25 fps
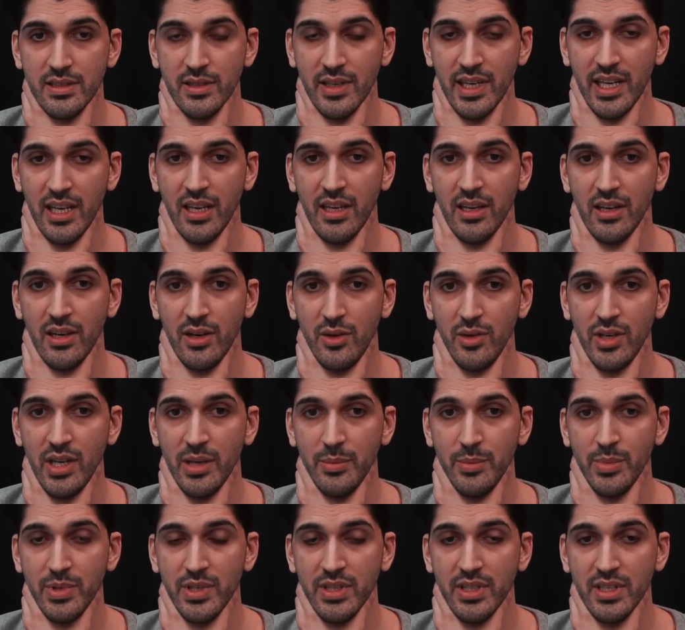Okay, hurry
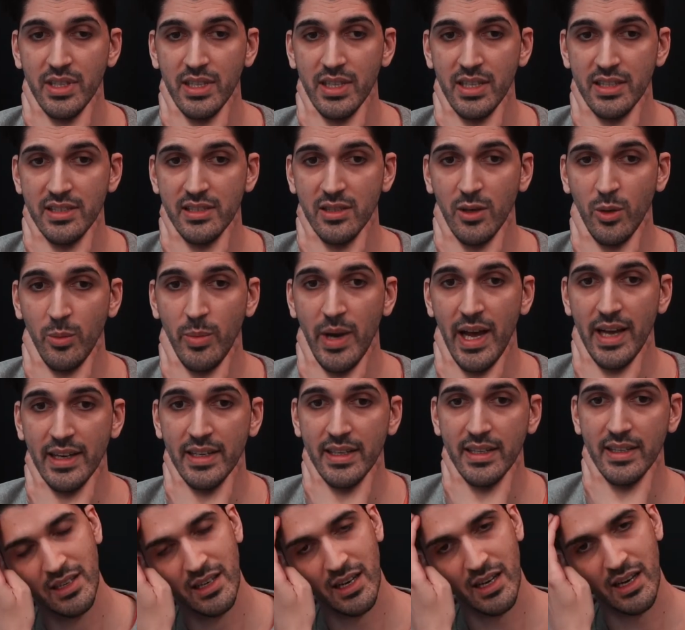up. Let's go
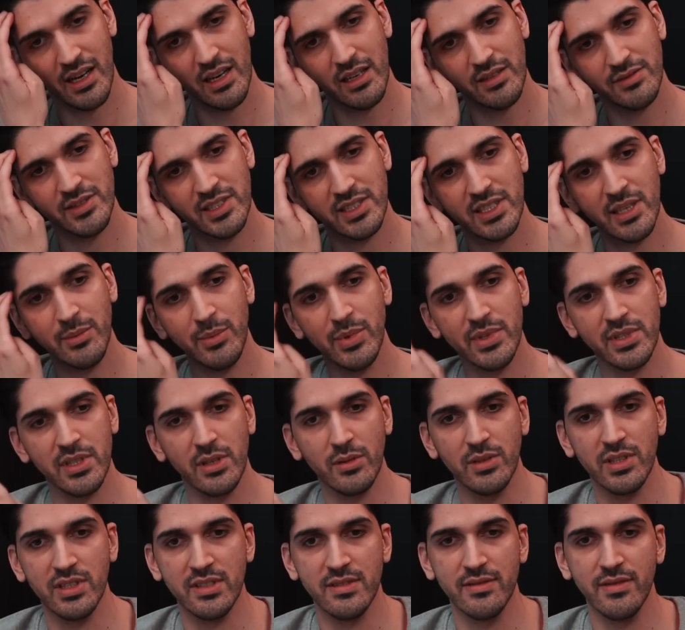back. I love this
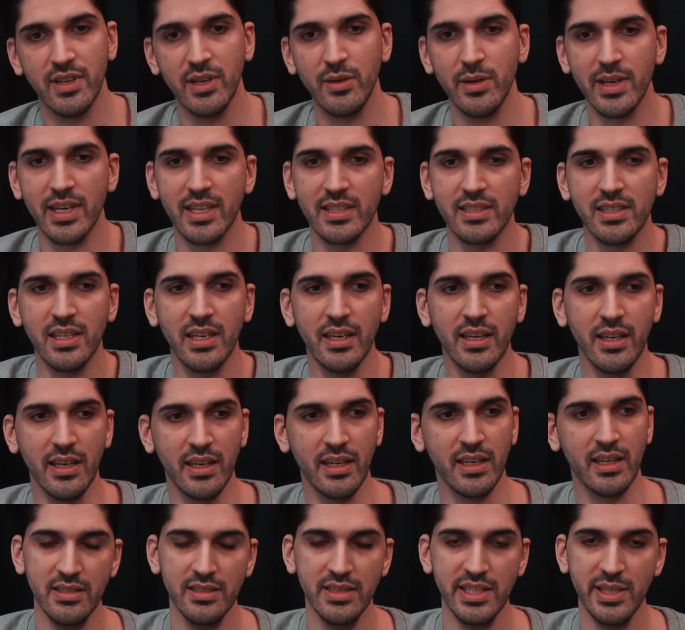episode. It's very
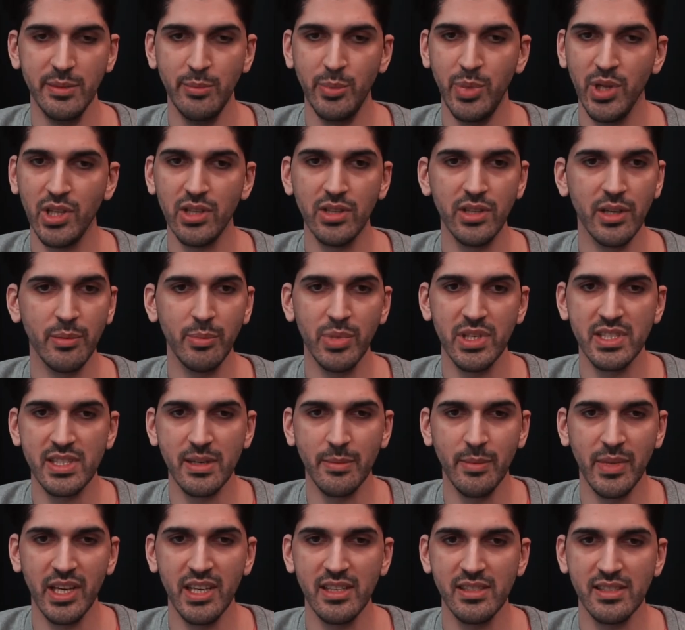exciting. The build up is
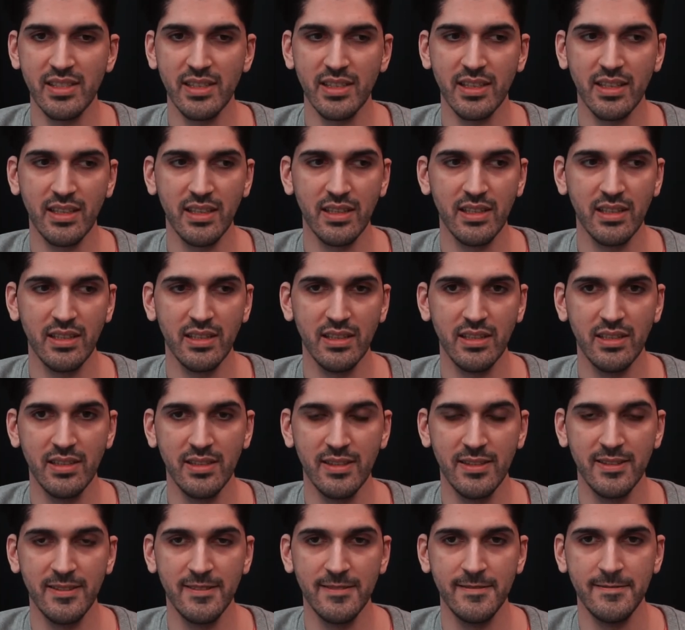amazing.
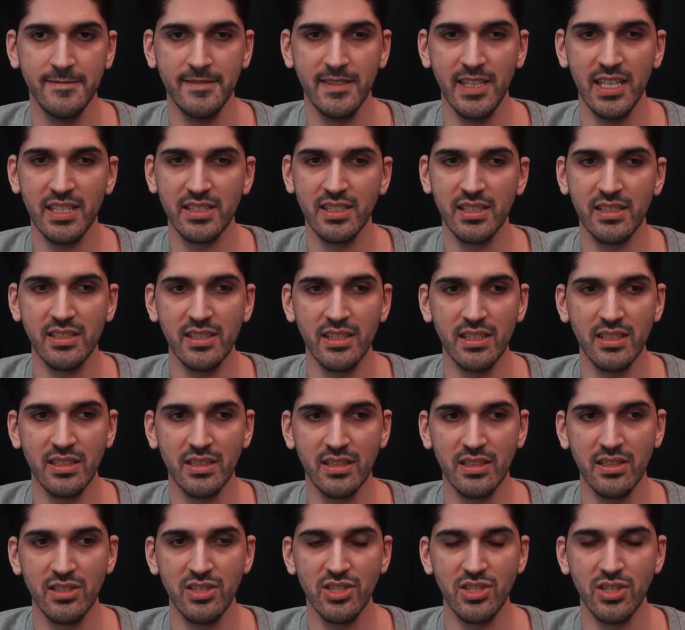As I said,
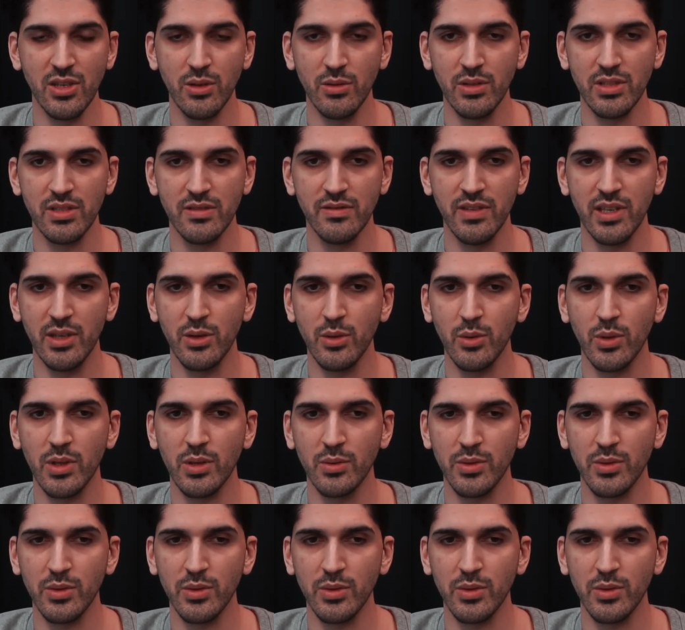this show is very well